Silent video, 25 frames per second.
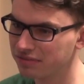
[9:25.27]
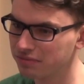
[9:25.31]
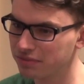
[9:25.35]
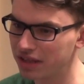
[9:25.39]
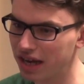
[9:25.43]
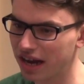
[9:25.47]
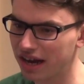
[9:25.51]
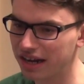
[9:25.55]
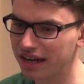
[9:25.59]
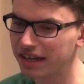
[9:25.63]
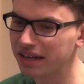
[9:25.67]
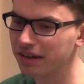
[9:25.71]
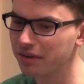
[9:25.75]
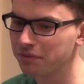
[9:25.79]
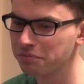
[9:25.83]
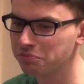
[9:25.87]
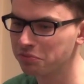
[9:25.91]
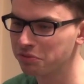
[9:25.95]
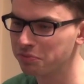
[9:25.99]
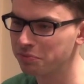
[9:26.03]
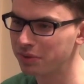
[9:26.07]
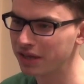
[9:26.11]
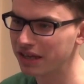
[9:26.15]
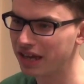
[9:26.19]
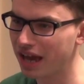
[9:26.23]
dying
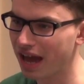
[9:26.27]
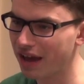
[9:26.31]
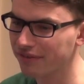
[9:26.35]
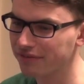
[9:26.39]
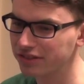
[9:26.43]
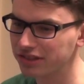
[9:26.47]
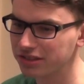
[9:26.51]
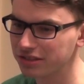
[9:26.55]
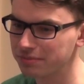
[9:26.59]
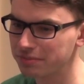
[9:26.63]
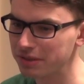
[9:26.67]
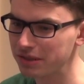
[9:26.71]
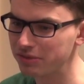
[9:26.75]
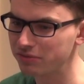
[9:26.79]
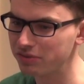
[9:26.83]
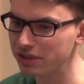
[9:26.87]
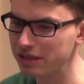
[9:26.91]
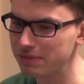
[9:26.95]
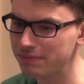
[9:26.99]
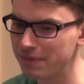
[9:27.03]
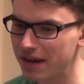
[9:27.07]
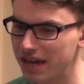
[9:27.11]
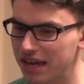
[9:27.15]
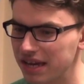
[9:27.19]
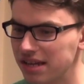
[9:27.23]
and having to be
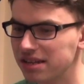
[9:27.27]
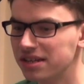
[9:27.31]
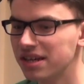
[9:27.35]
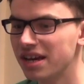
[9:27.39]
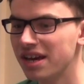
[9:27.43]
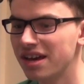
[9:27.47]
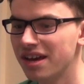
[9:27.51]
remade.